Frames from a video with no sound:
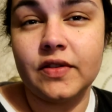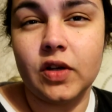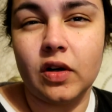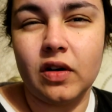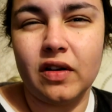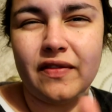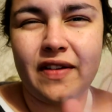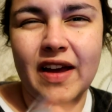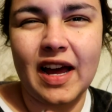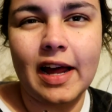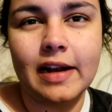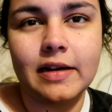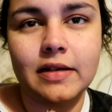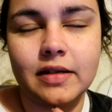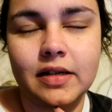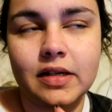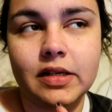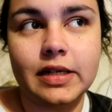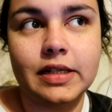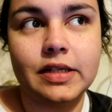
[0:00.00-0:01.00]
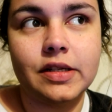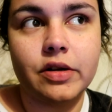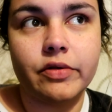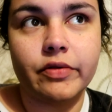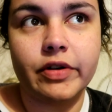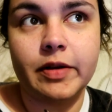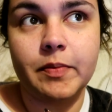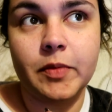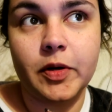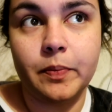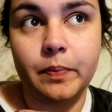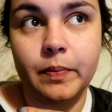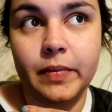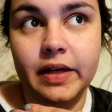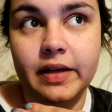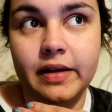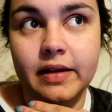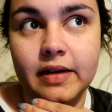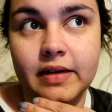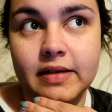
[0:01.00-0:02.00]
sort of had a disagreement
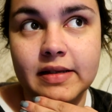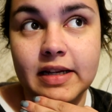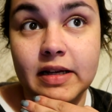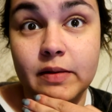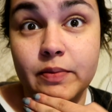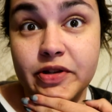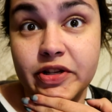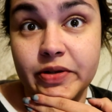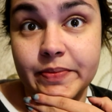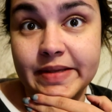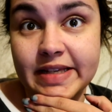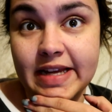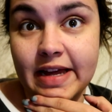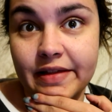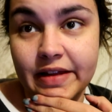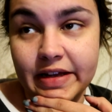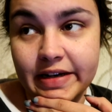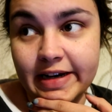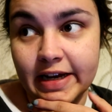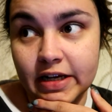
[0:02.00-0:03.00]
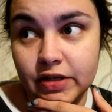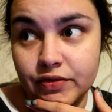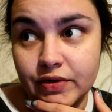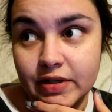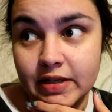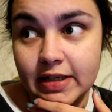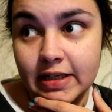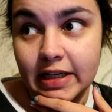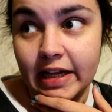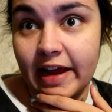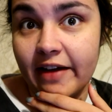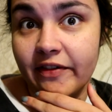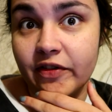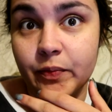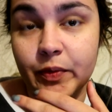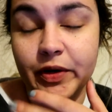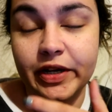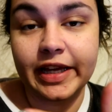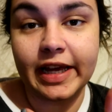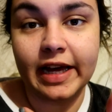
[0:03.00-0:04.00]
because he was upset that Nezrin had
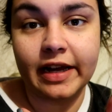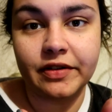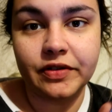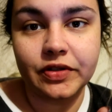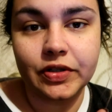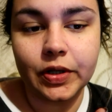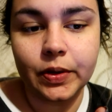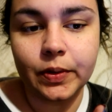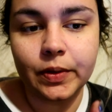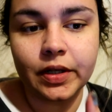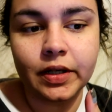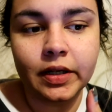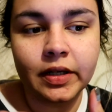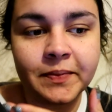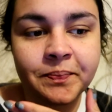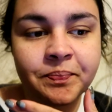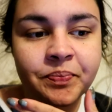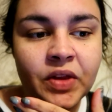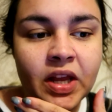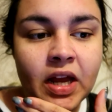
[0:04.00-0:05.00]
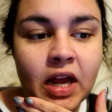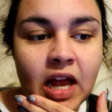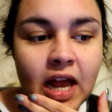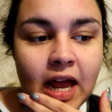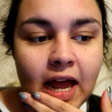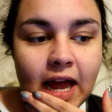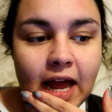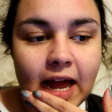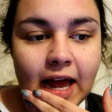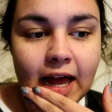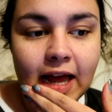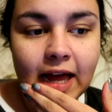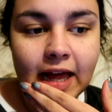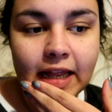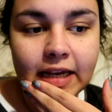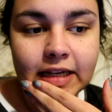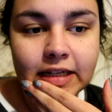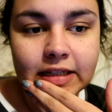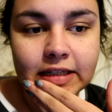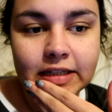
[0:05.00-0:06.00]
left but he hadn't told her.
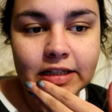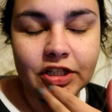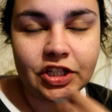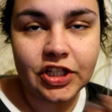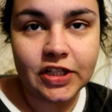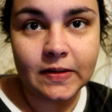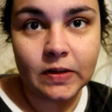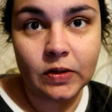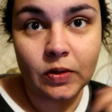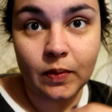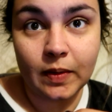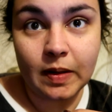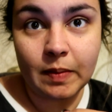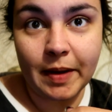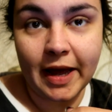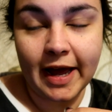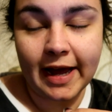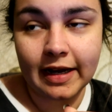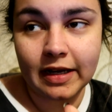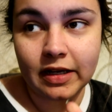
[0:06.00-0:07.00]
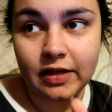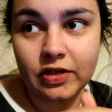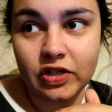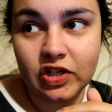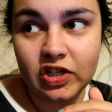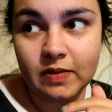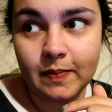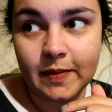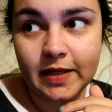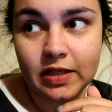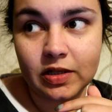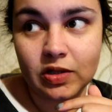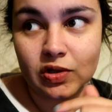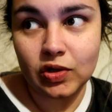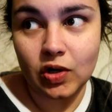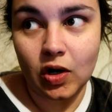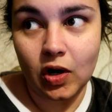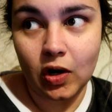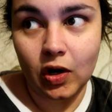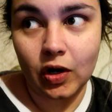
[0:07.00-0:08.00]
And she's on her way back and she's being
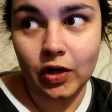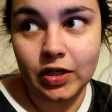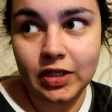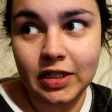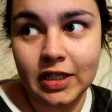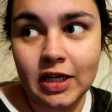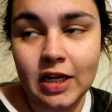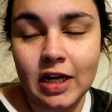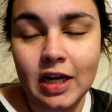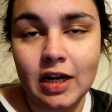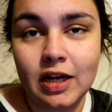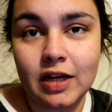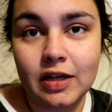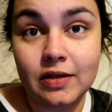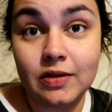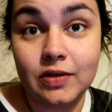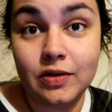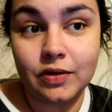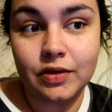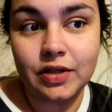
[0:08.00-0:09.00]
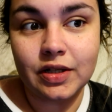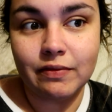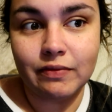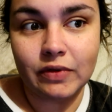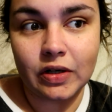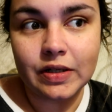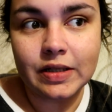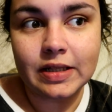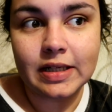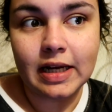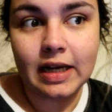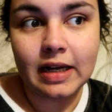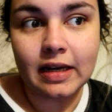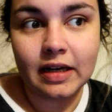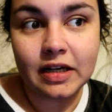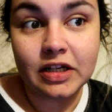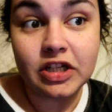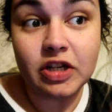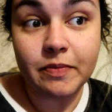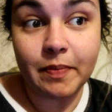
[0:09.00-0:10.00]
stalked, and so she runs in
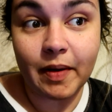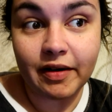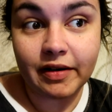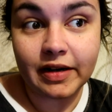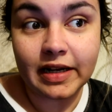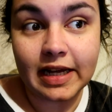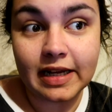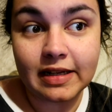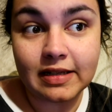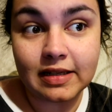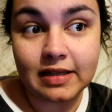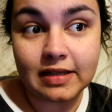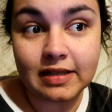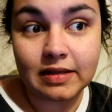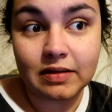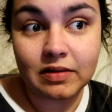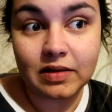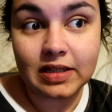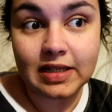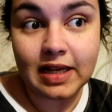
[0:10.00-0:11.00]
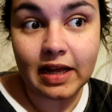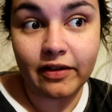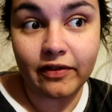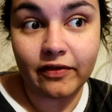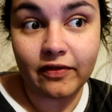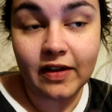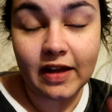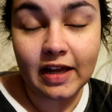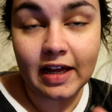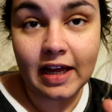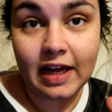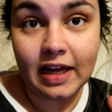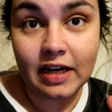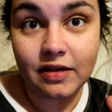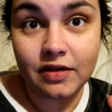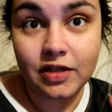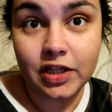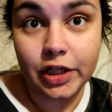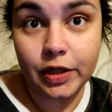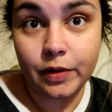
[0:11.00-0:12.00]
and she barricades herself
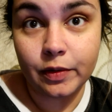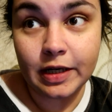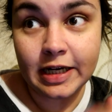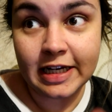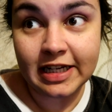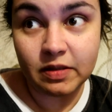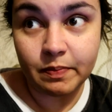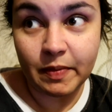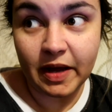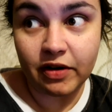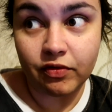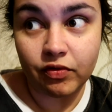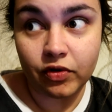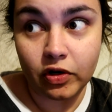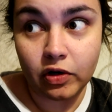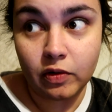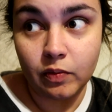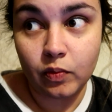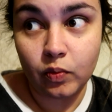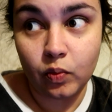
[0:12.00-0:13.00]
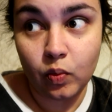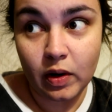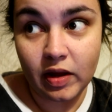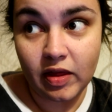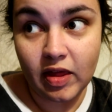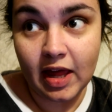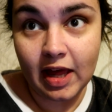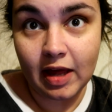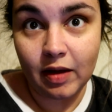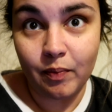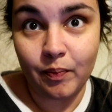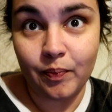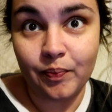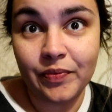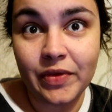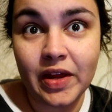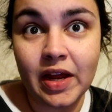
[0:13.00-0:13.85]
into his bedroom with him.